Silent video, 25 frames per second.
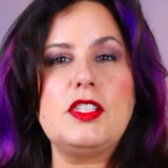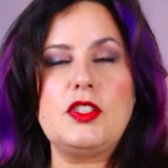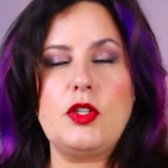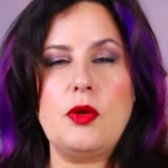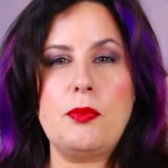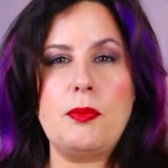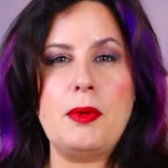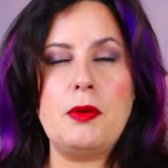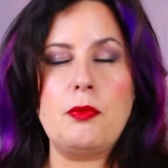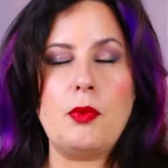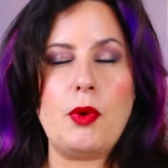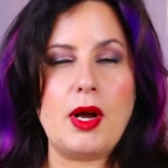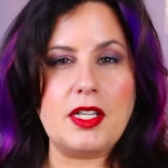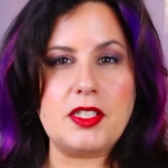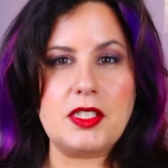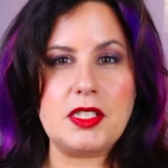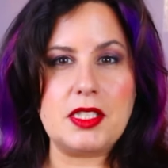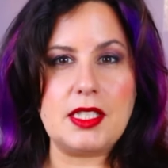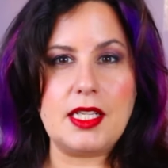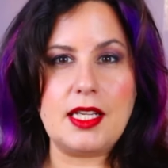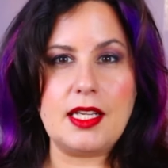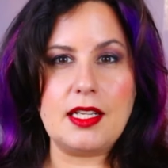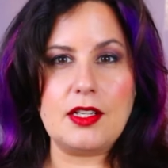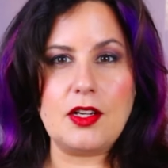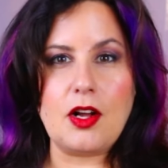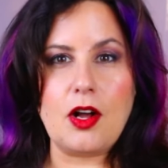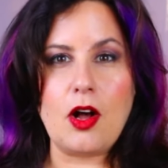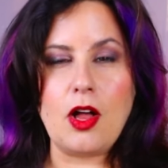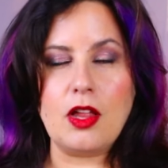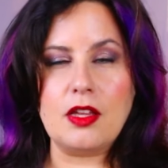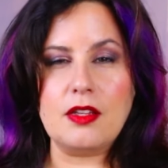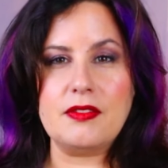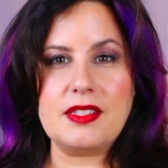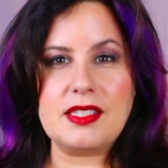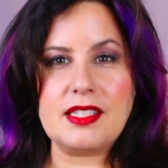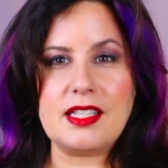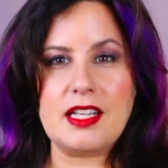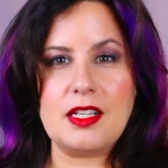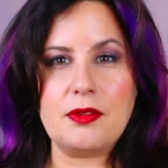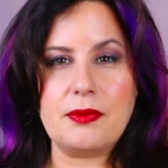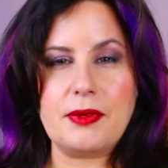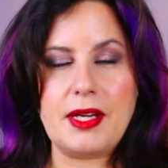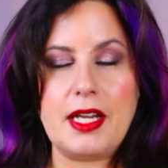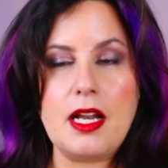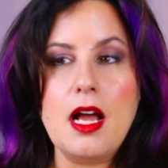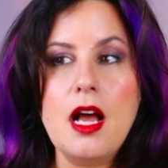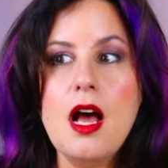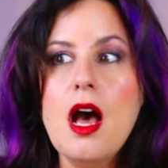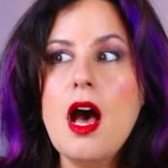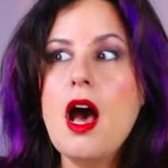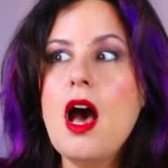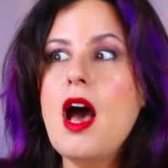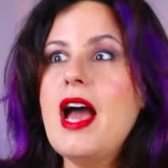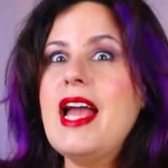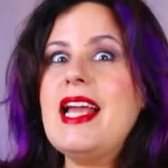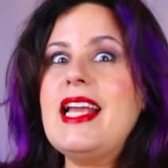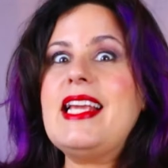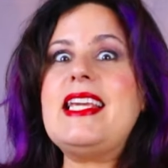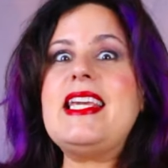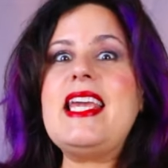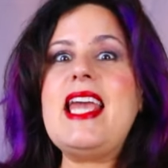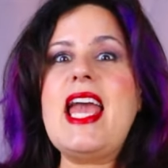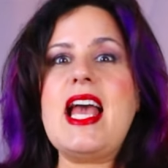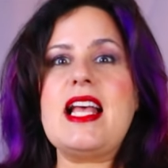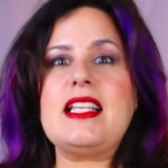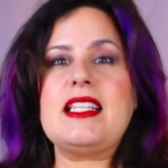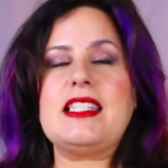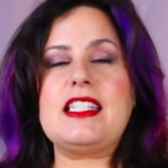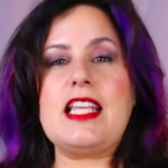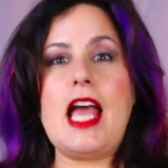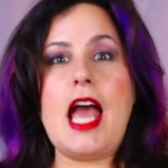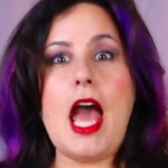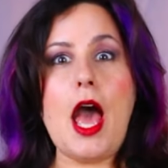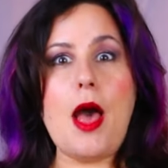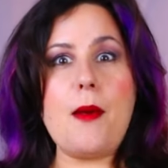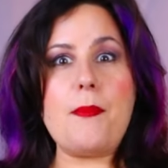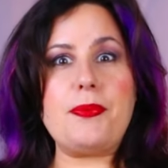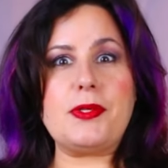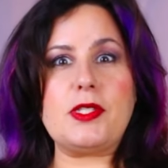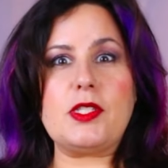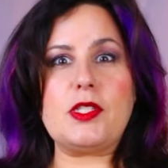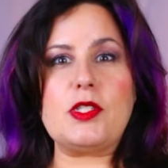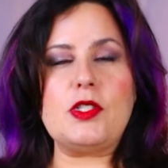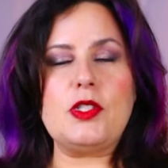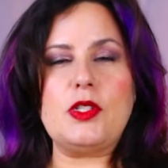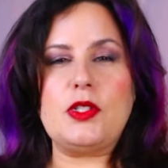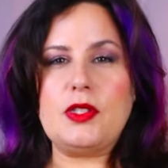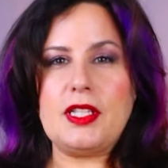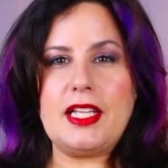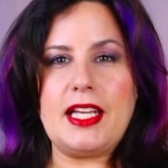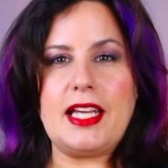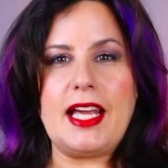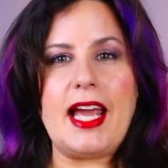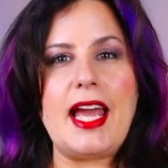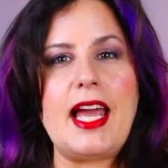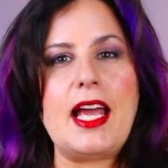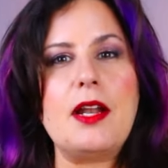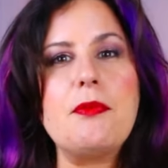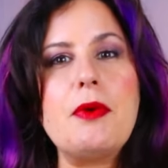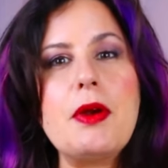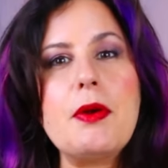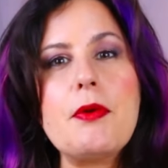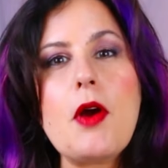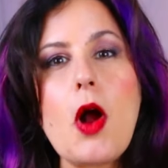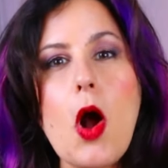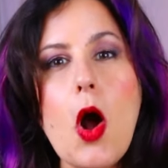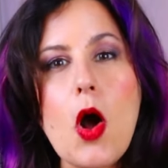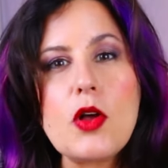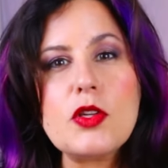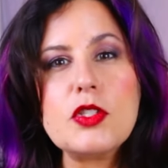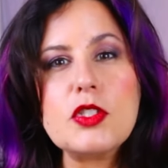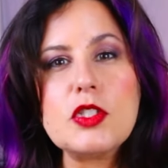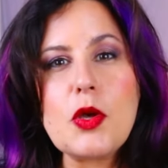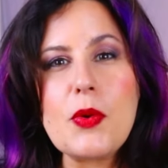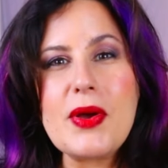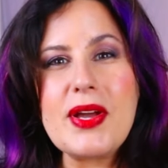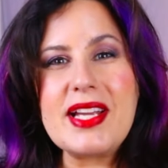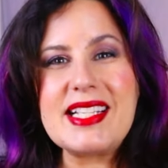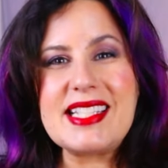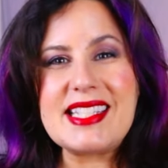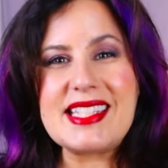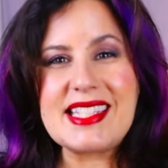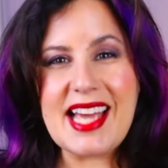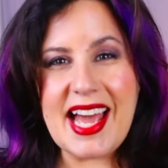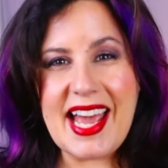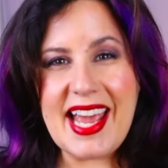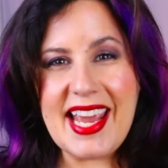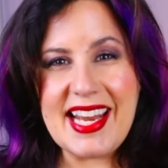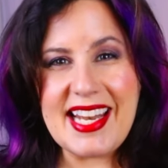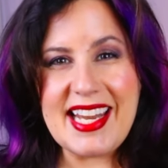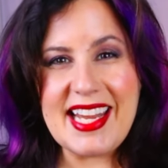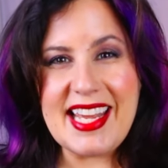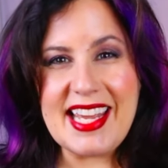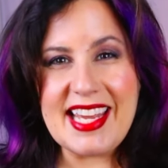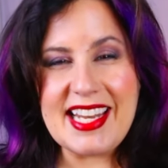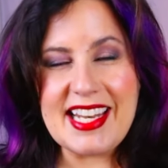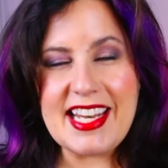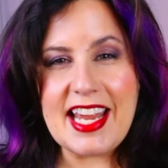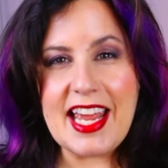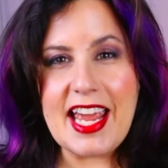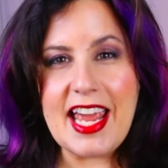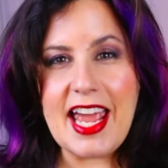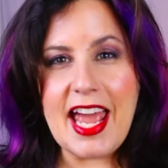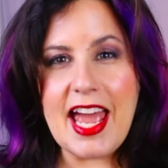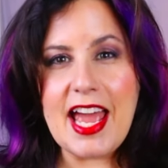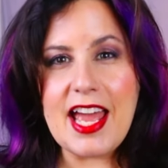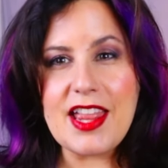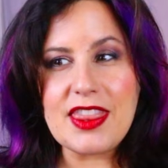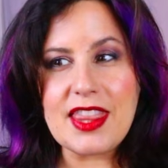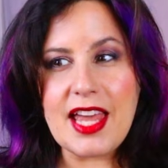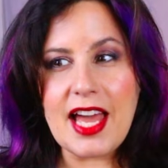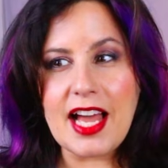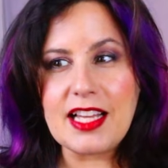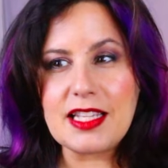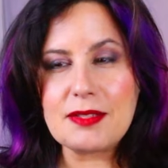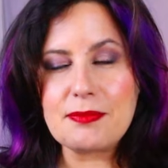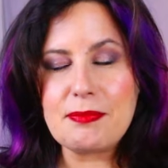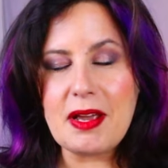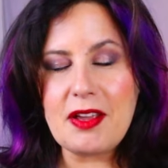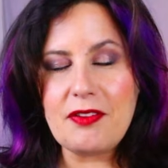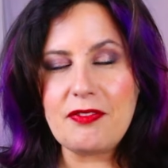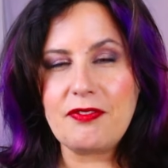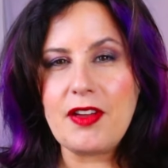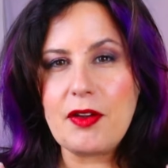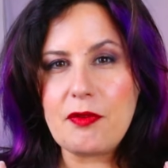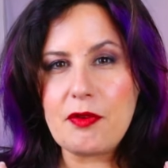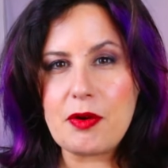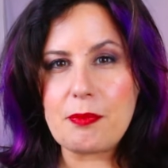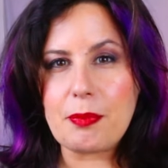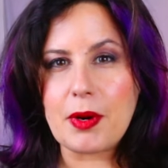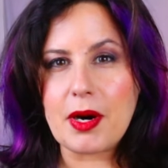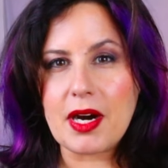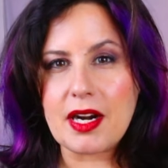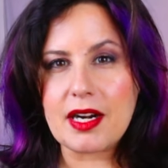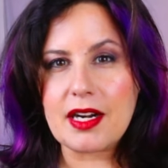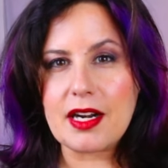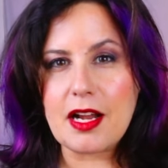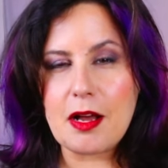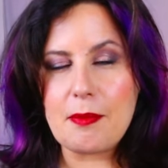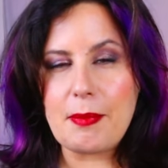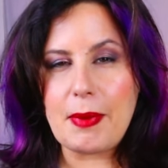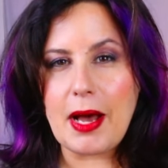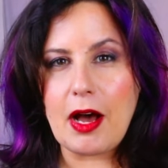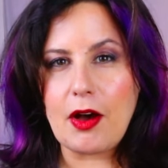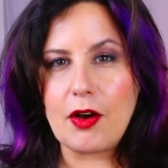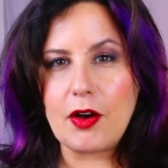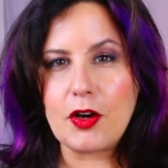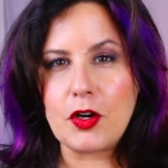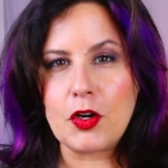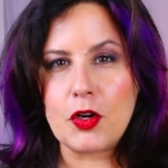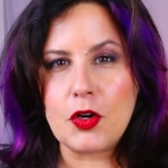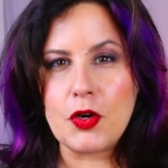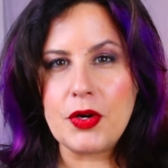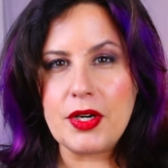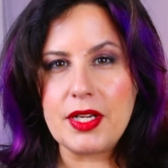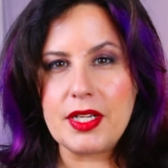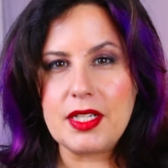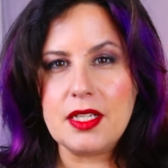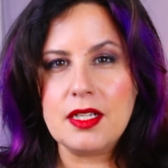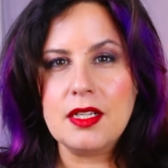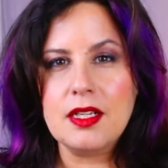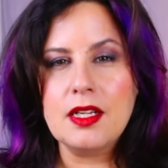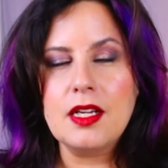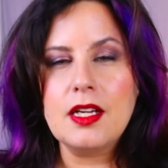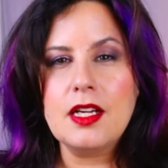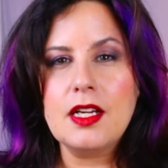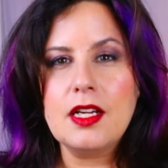us who have been watching it all of a sudden went, oh, yes, absolutely. And we were all so excited. And that's my favorite part about good